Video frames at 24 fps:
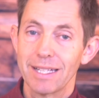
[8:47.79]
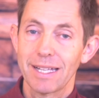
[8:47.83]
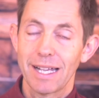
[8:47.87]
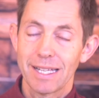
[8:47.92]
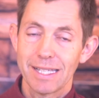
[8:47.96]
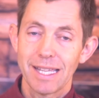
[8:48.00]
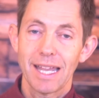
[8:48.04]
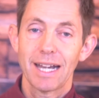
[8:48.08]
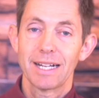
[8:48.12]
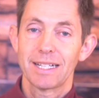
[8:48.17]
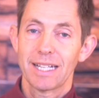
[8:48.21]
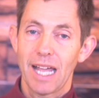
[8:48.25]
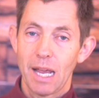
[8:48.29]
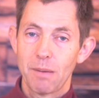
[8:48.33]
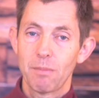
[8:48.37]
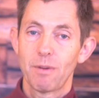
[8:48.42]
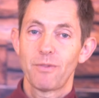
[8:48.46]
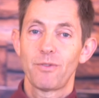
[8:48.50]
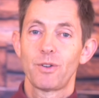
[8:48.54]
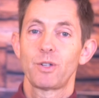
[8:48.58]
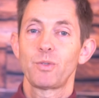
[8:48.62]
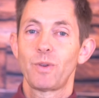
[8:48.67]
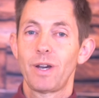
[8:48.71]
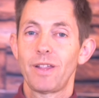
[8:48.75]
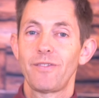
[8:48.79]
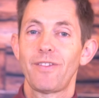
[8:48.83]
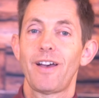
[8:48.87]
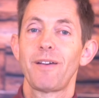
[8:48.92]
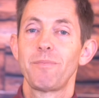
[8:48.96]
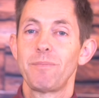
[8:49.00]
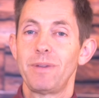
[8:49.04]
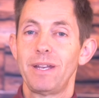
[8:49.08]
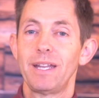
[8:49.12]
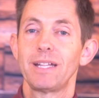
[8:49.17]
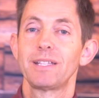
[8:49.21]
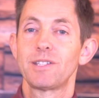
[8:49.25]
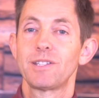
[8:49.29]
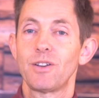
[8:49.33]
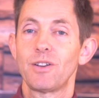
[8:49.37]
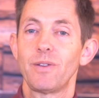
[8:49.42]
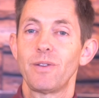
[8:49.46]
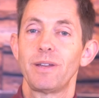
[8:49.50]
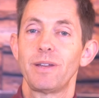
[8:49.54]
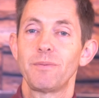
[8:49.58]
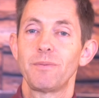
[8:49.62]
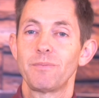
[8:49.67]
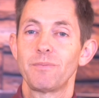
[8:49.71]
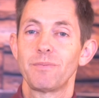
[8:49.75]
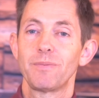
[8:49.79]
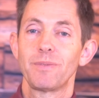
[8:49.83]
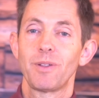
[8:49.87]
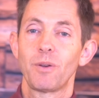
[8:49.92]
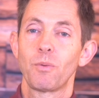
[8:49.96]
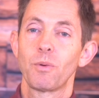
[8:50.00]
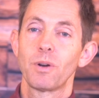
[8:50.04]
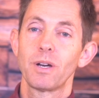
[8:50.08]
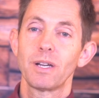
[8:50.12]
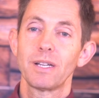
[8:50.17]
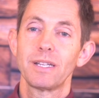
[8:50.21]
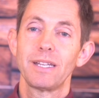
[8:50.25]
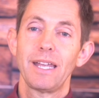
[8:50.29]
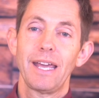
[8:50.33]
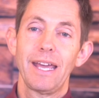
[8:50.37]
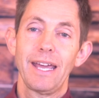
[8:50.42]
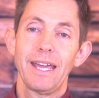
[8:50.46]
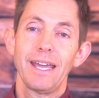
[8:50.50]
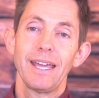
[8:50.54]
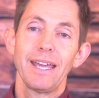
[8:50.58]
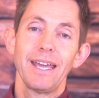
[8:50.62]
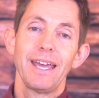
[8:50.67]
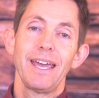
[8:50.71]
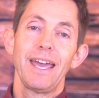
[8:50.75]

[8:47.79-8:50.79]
I set a timer for 25 minutes during the workday,